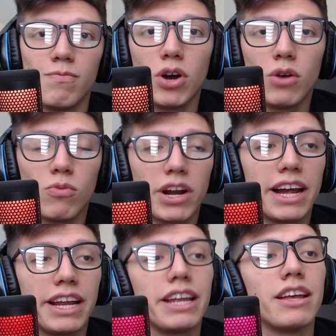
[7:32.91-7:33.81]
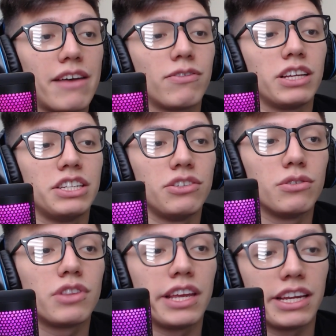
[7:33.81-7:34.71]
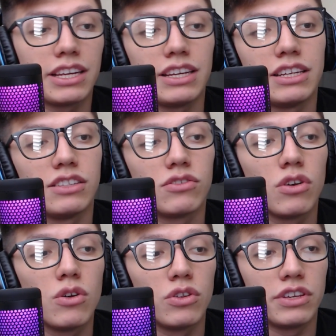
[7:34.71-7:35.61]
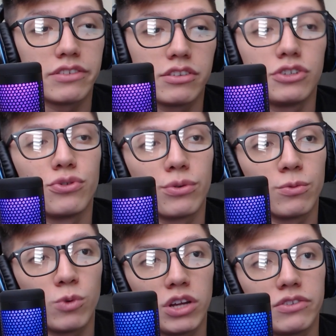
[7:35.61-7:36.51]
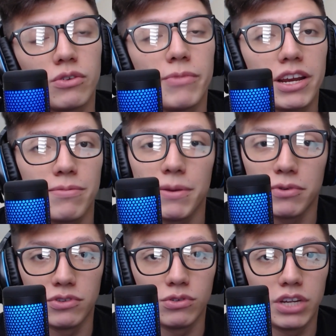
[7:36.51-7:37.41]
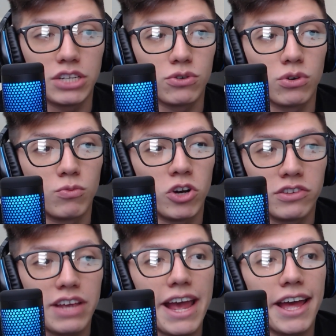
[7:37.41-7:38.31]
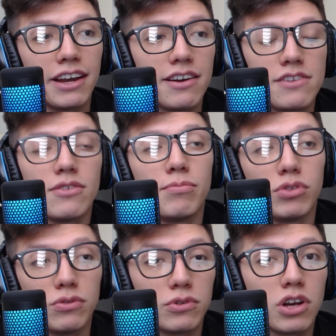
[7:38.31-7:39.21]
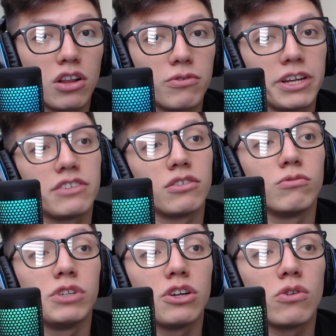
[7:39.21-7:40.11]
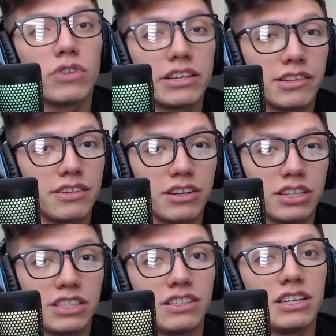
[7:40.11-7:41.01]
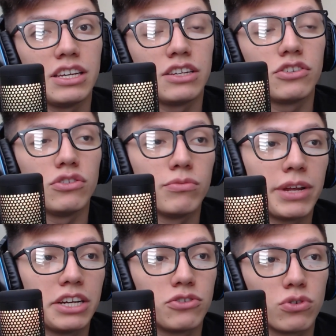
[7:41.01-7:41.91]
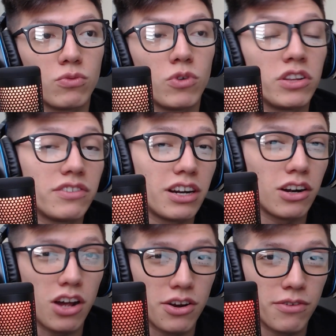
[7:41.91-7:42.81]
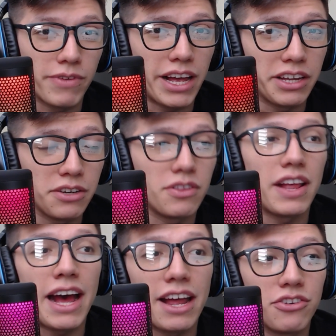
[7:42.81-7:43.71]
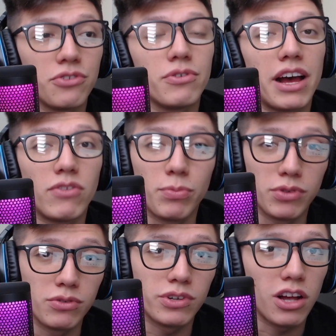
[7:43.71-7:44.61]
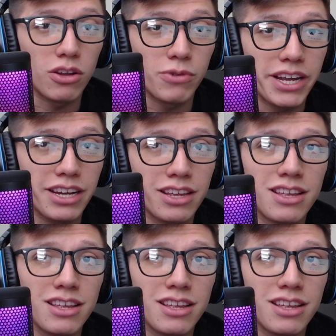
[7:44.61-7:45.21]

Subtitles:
But what I definitely do think is this is a Jordan 1, so many people do like Jordan 1s, and it is a blue colorway. So we don't necessarily see too many Jordan 1s that are undervalued that do have a blue colorway.